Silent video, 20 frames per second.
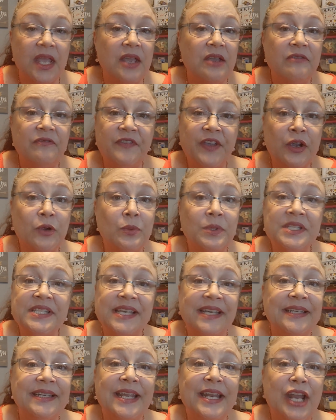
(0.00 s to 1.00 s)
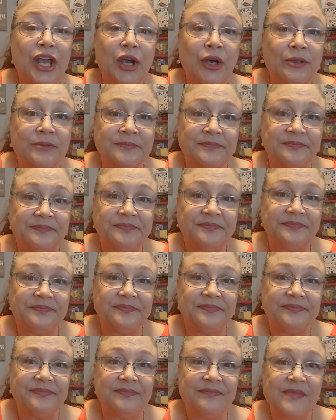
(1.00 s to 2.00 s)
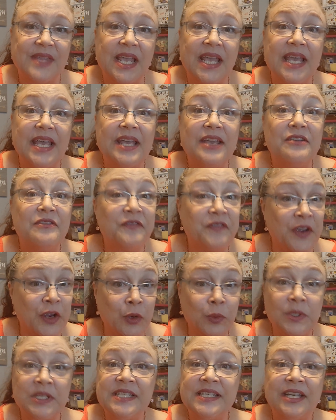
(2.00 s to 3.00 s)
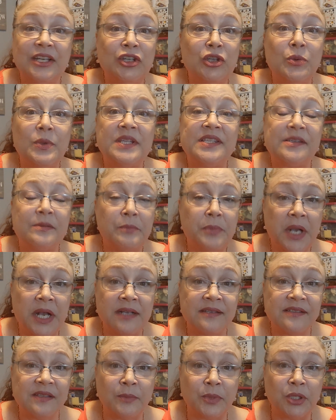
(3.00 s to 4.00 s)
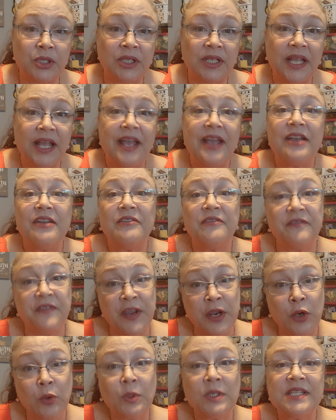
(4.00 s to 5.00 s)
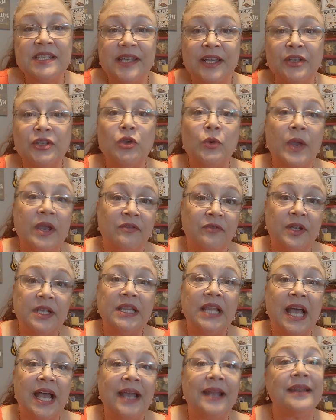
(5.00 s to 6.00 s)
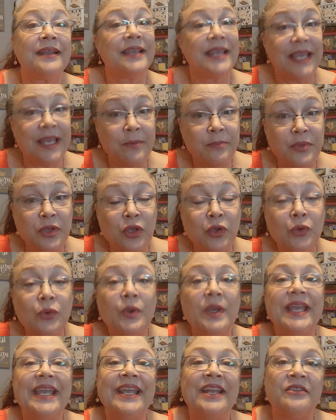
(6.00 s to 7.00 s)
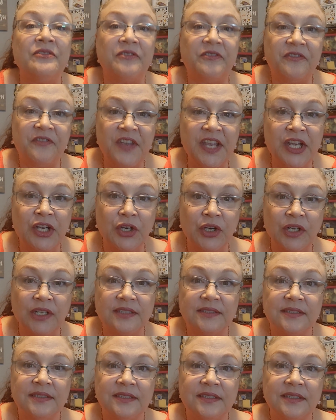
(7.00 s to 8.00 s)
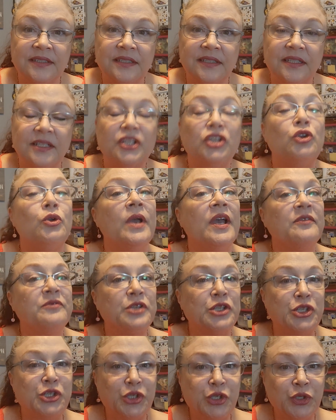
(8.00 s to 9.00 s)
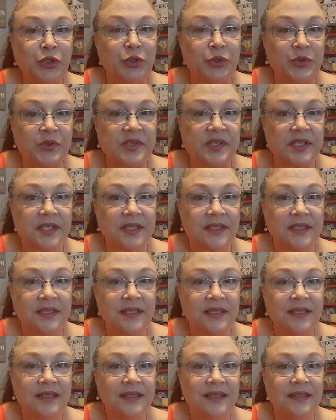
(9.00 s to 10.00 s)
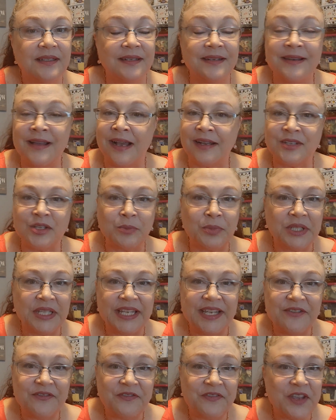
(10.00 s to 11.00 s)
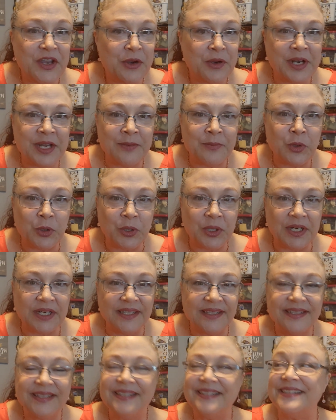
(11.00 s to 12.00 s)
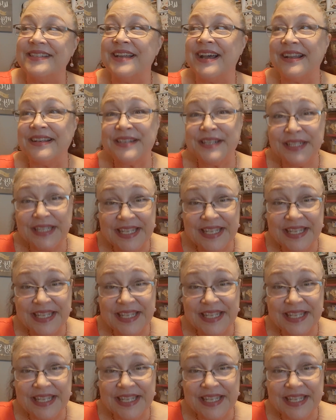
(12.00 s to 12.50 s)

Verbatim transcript: Fear will tell you no. Fear will tell you it's impossible. Fear will tell you every lie to keep you in fear. You have to choose not to believe fear anymore, not to